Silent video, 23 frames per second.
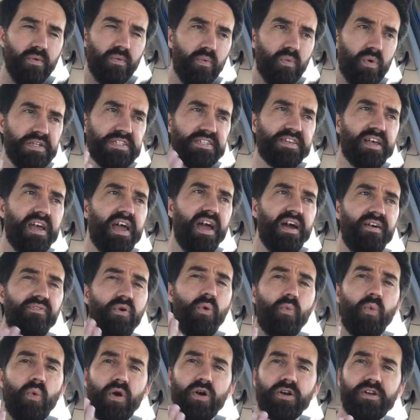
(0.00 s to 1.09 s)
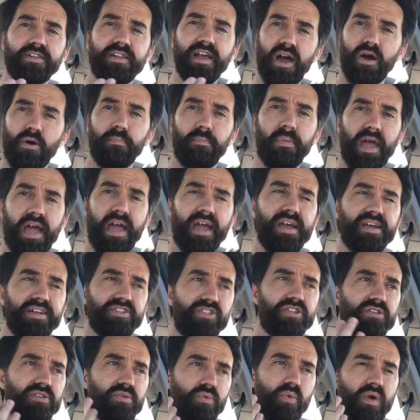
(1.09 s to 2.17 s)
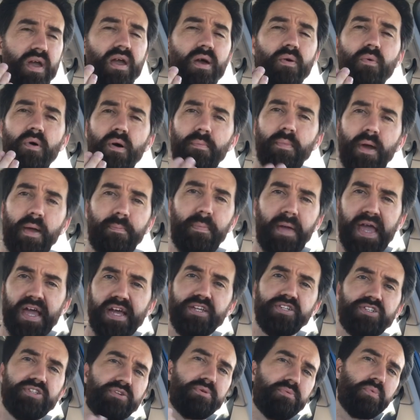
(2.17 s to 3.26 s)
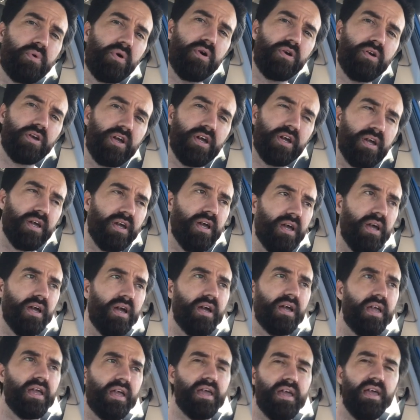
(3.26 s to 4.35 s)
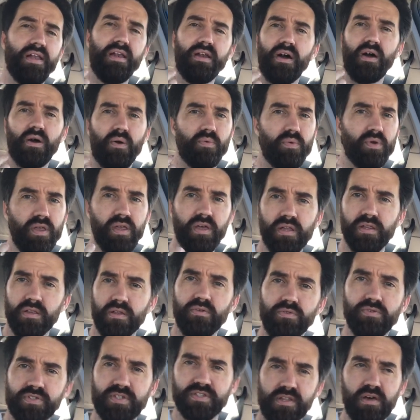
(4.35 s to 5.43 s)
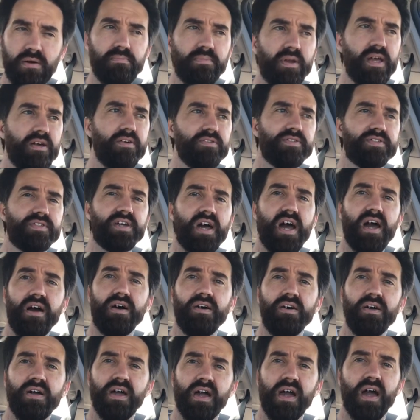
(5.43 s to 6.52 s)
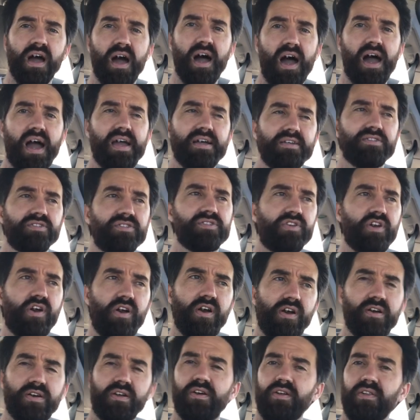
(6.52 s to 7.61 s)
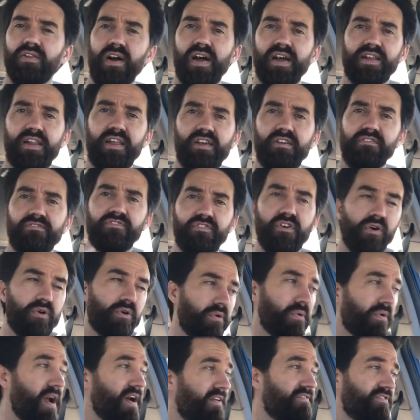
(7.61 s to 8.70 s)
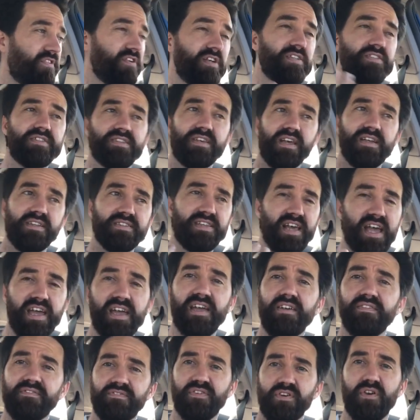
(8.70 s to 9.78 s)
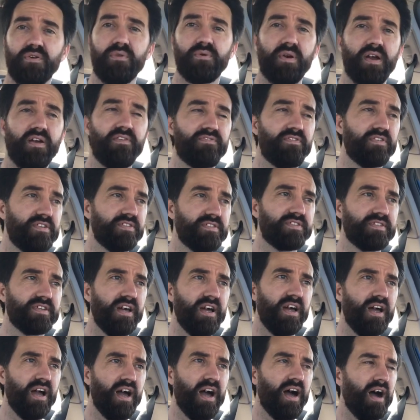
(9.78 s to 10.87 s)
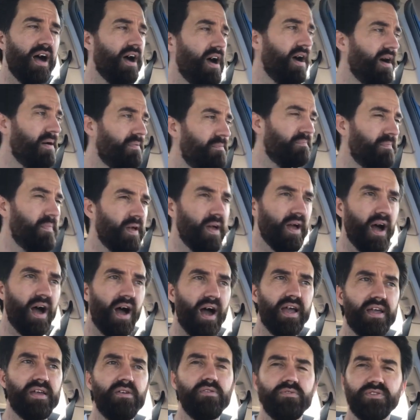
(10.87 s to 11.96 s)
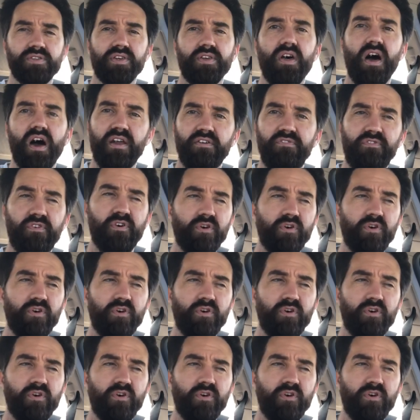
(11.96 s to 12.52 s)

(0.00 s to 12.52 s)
once I have a worked out page and the way I want my page to work in a really loose thumbnail style, I start collecting photo reference and taking photo reference. I use a lot of